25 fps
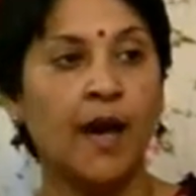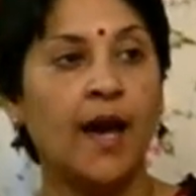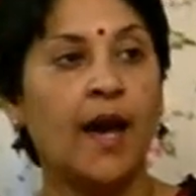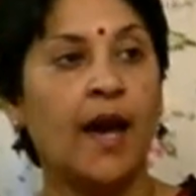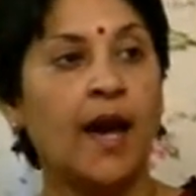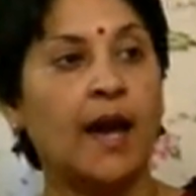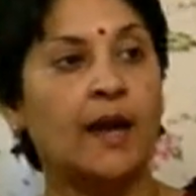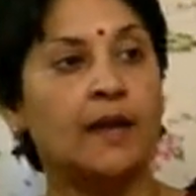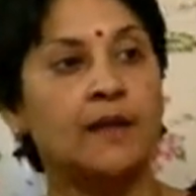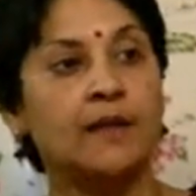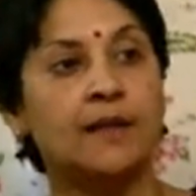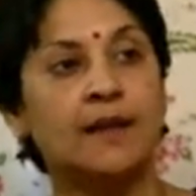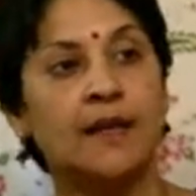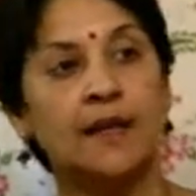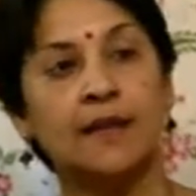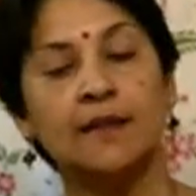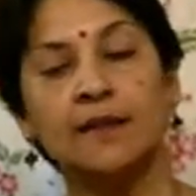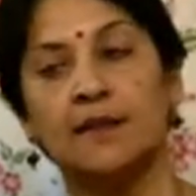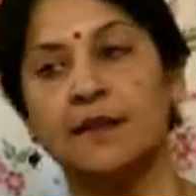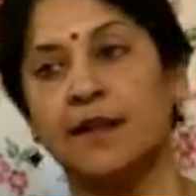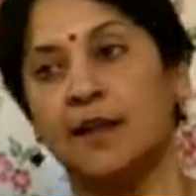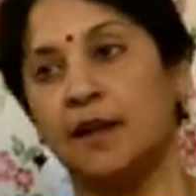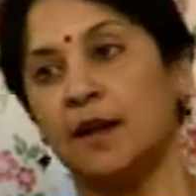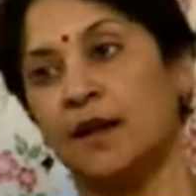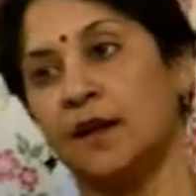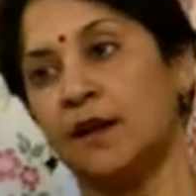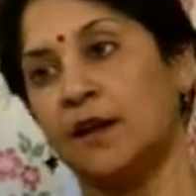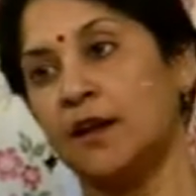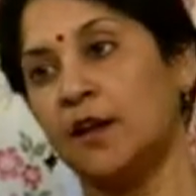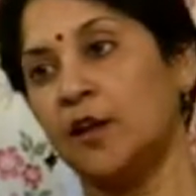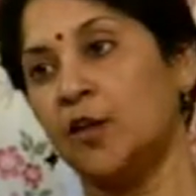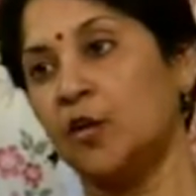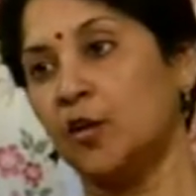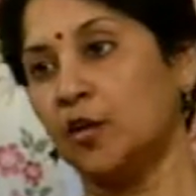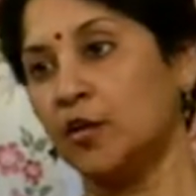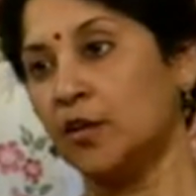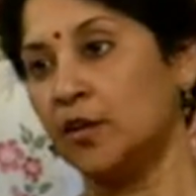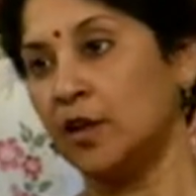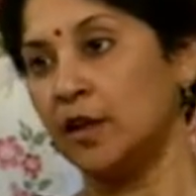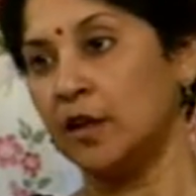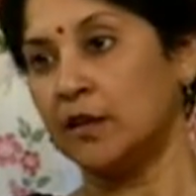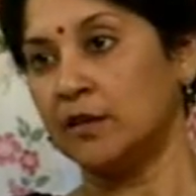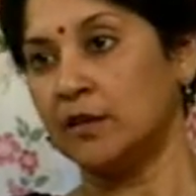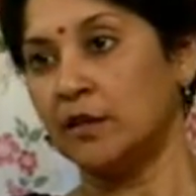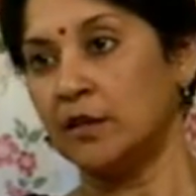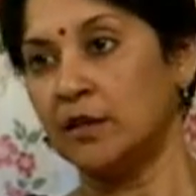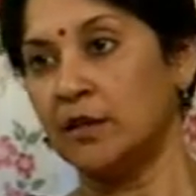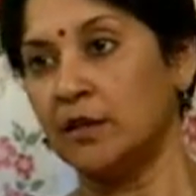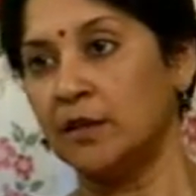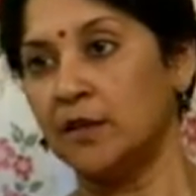and then they are
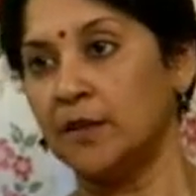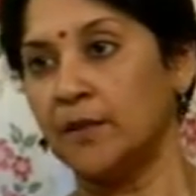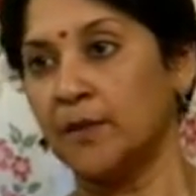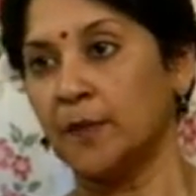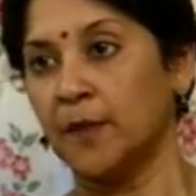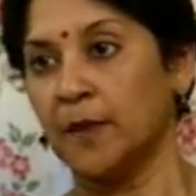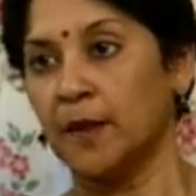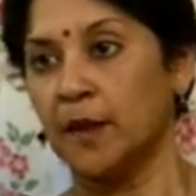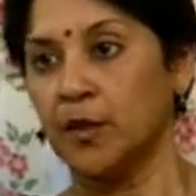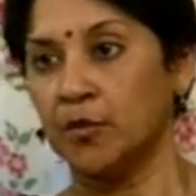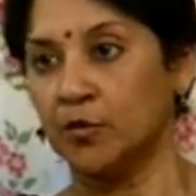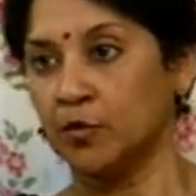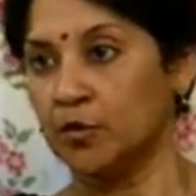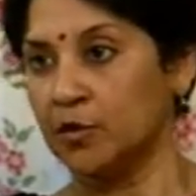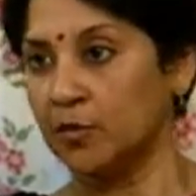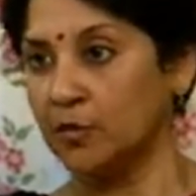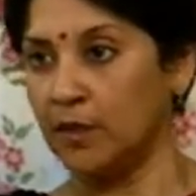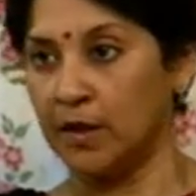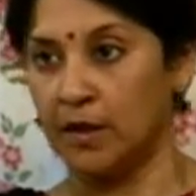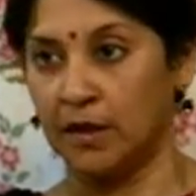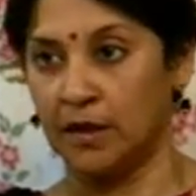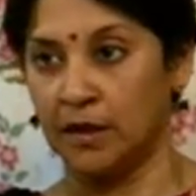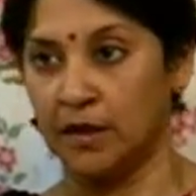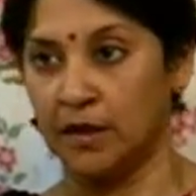inoculated into the media.